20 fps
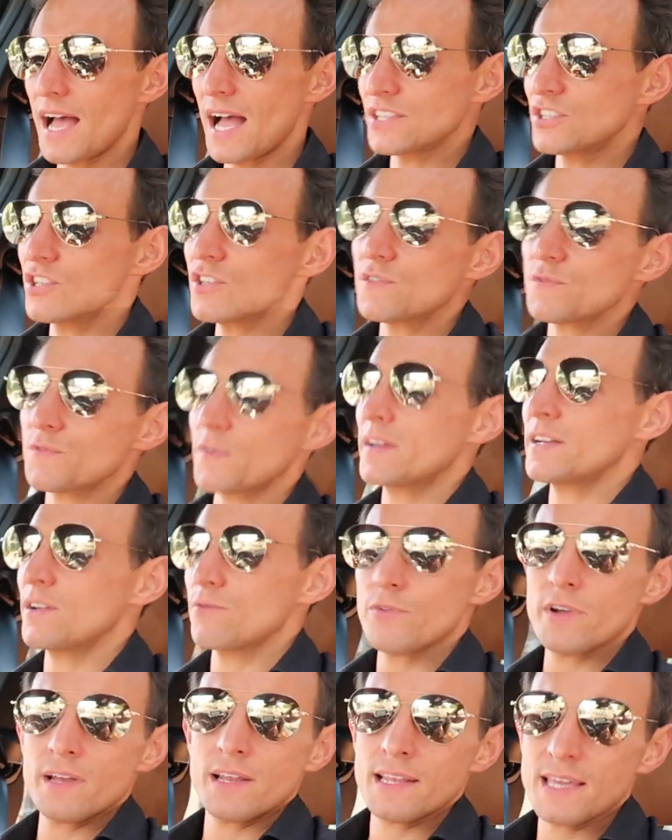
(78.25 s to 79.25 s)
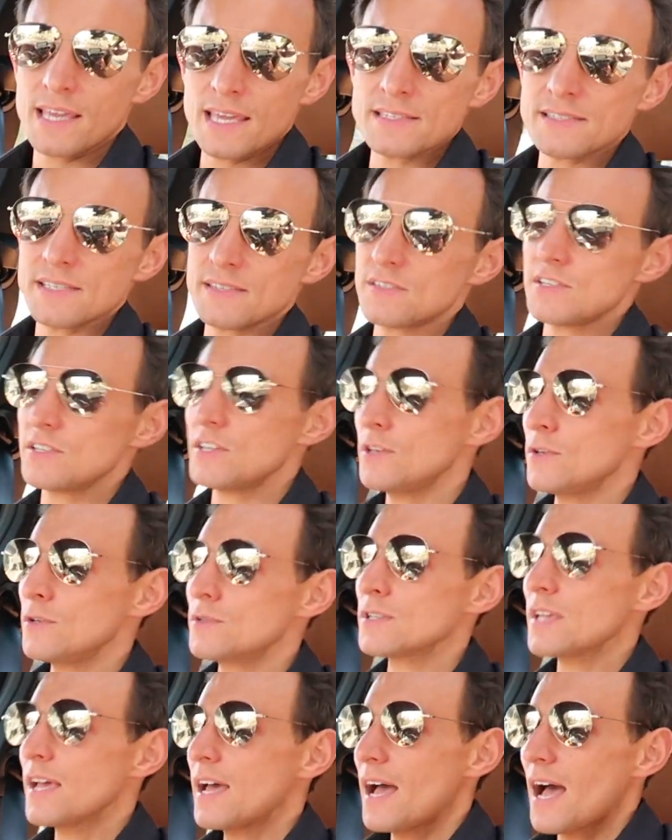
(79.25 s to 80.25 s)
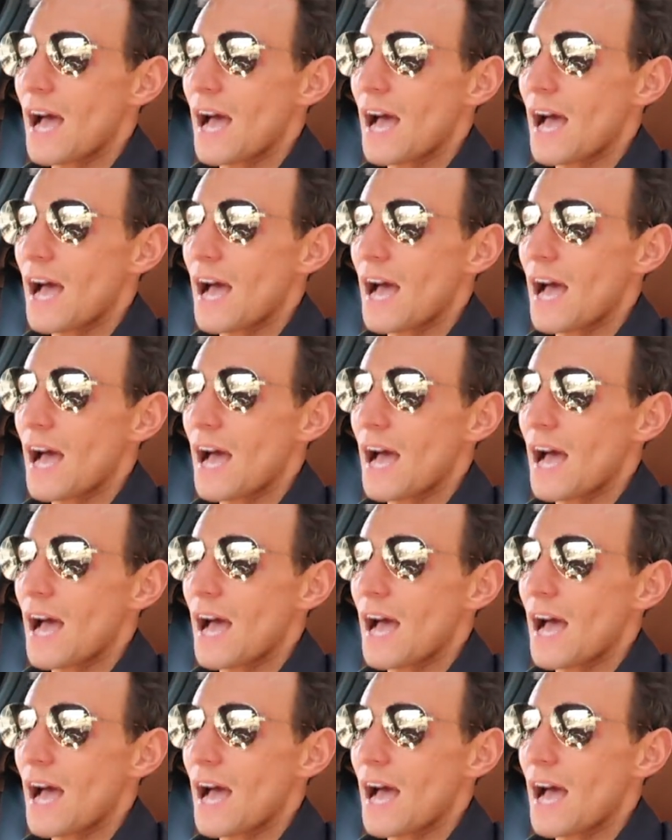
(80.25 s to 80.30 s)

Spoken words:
I just find it really easy to use.